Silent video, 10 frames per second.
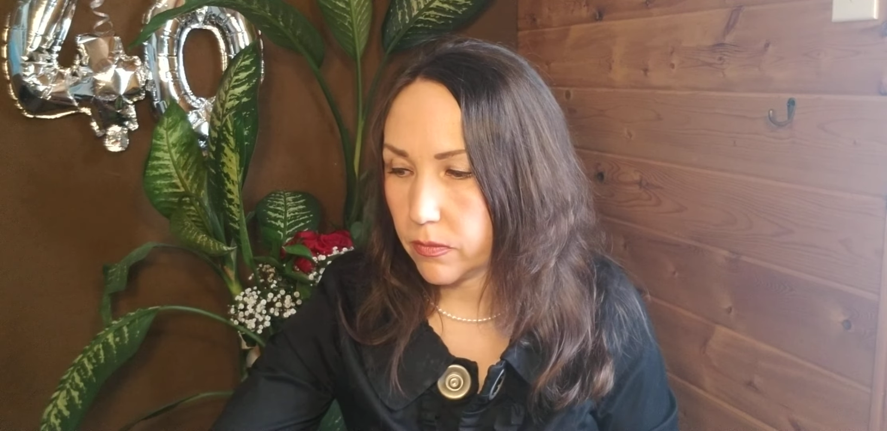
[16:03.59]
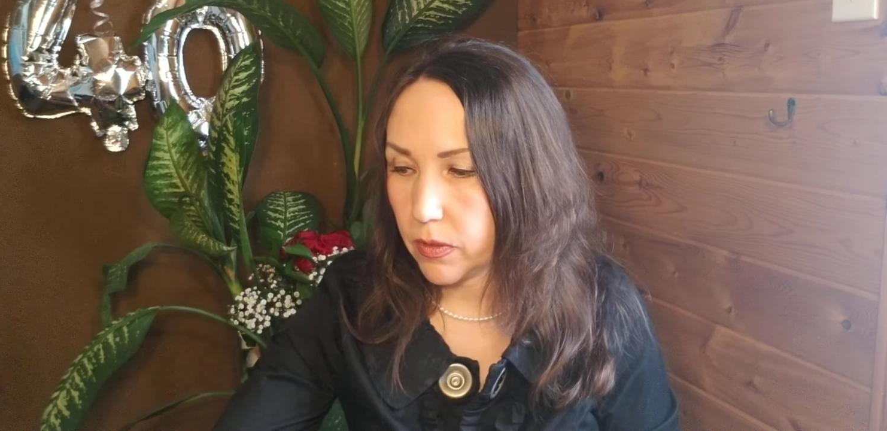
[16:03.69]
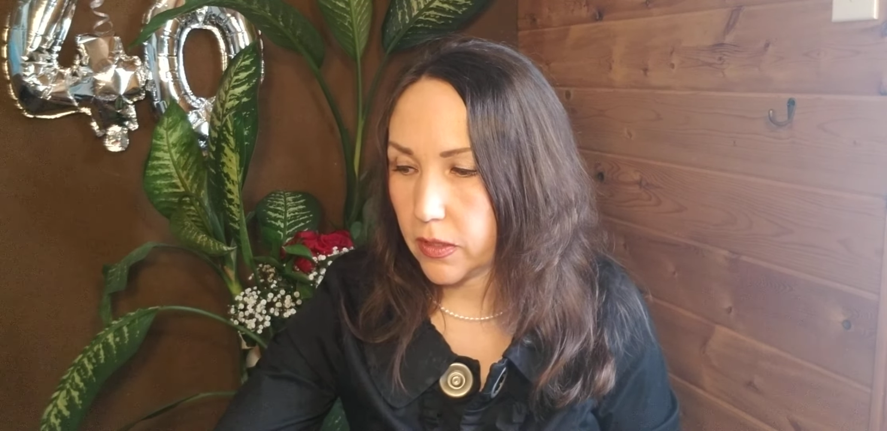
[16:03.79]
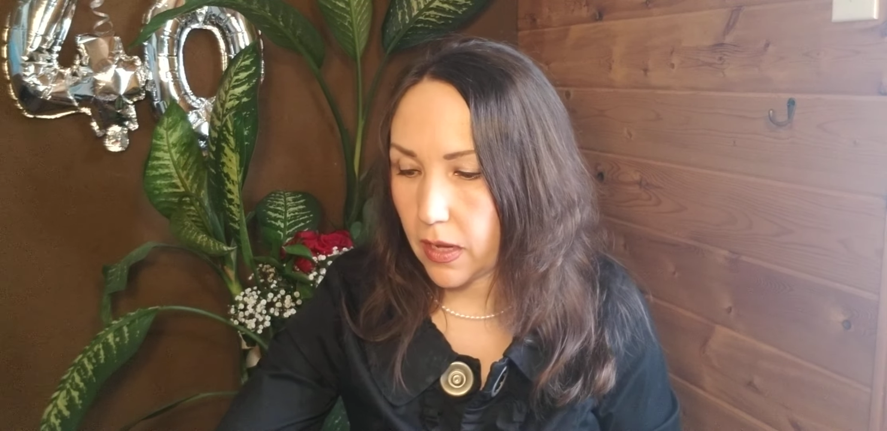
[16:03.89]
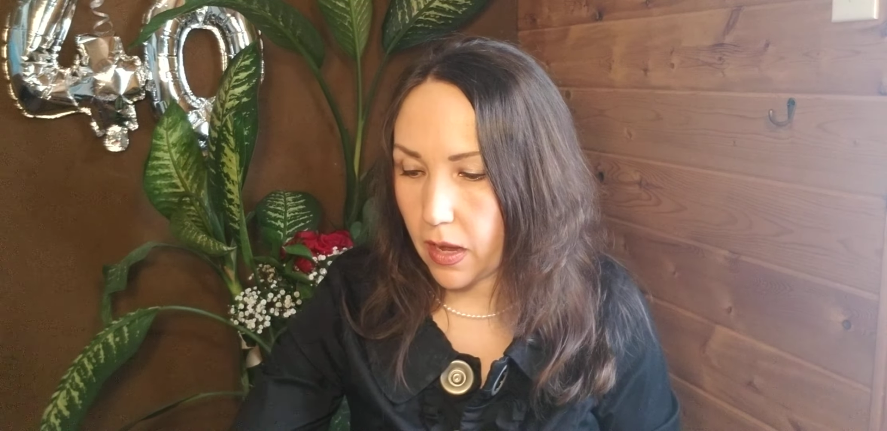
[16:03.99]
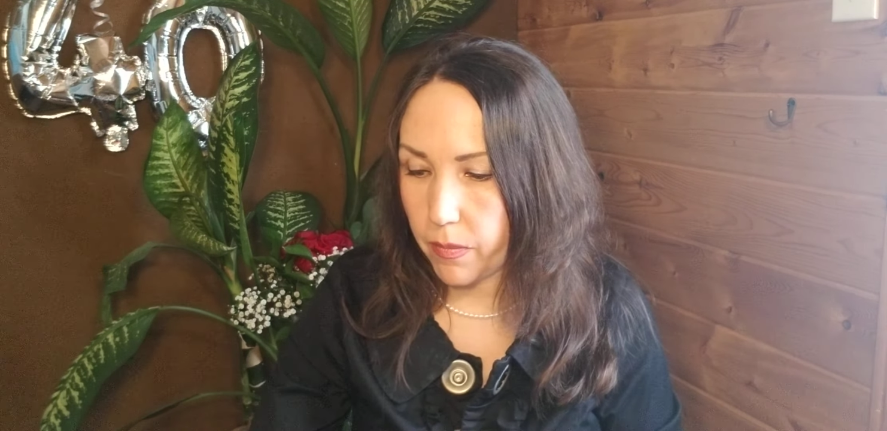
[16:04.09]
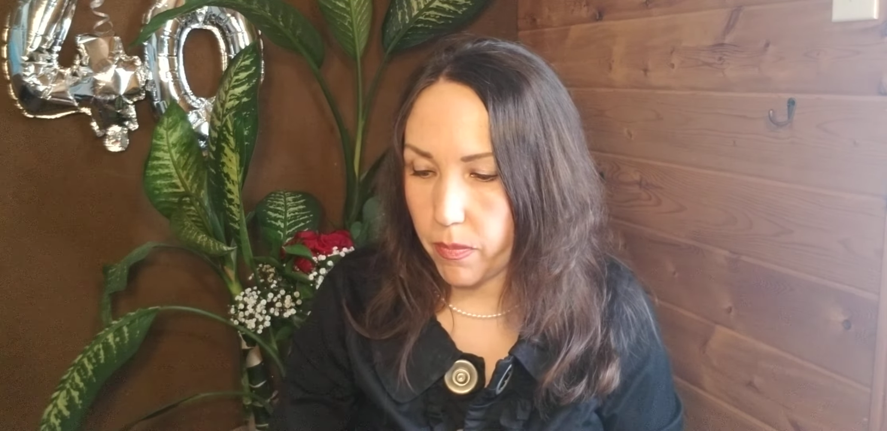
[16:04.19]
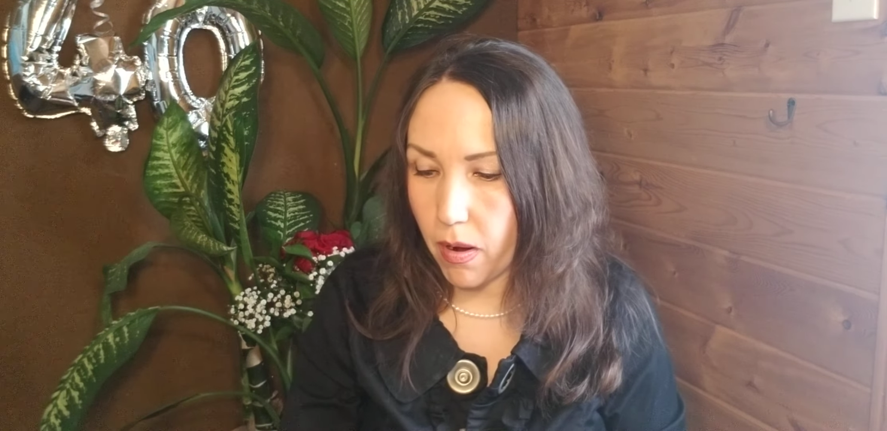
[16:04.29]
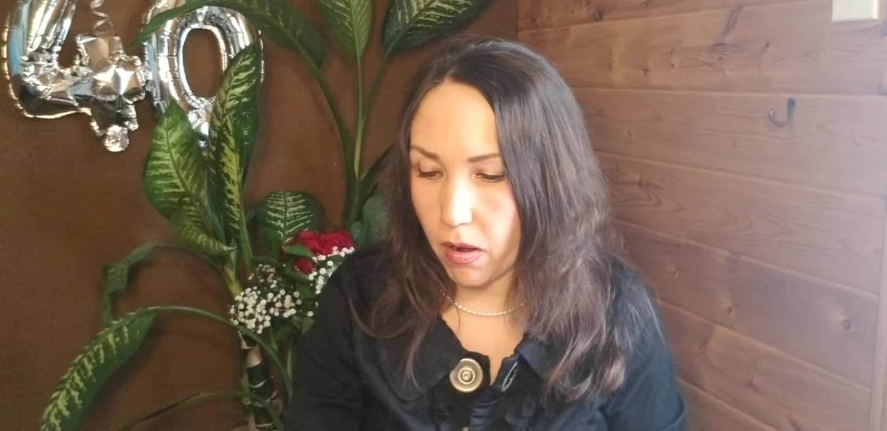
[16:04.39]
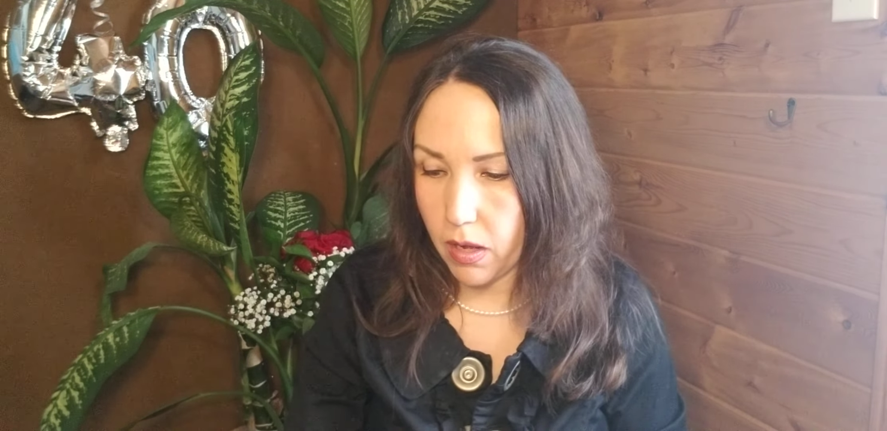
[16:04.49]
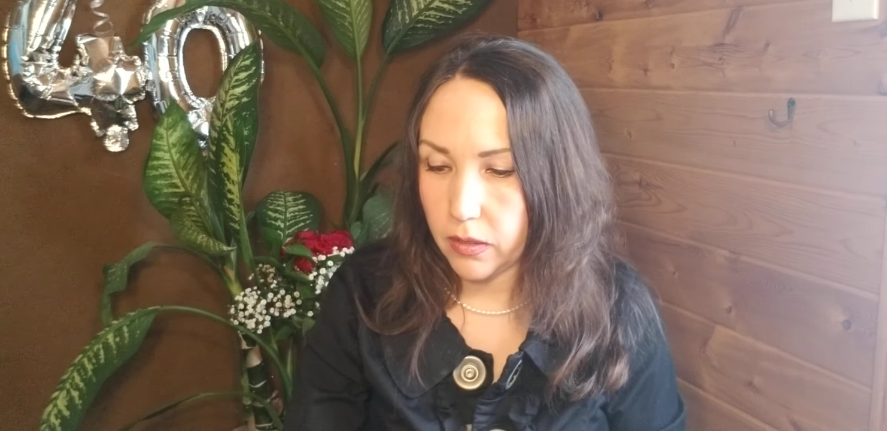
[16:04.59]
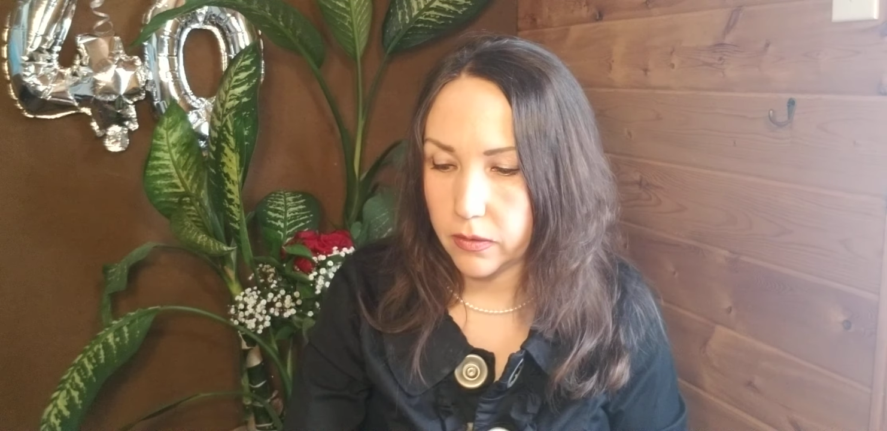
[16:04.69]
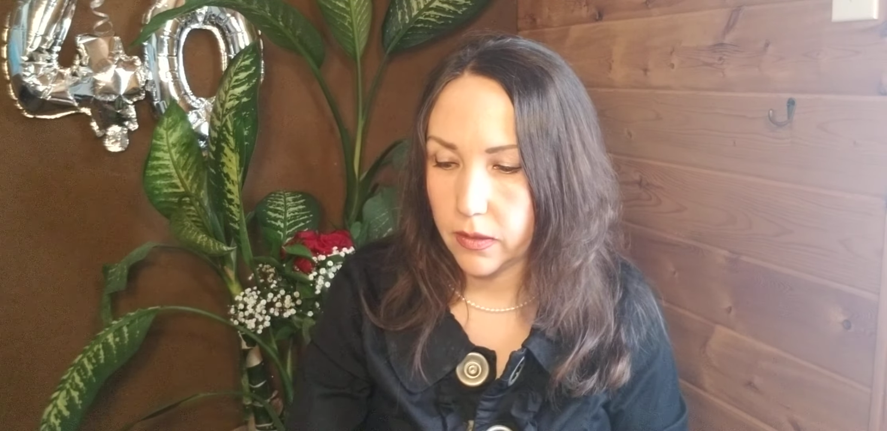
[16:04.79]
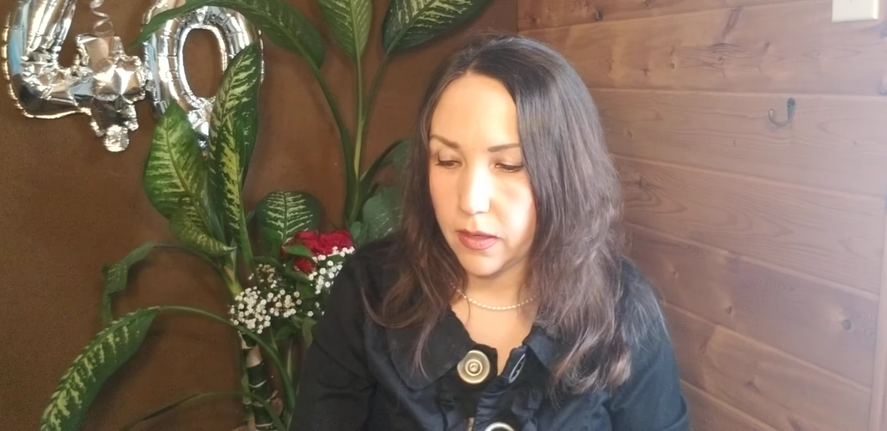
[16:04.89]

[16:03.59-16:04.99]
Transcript: what I bought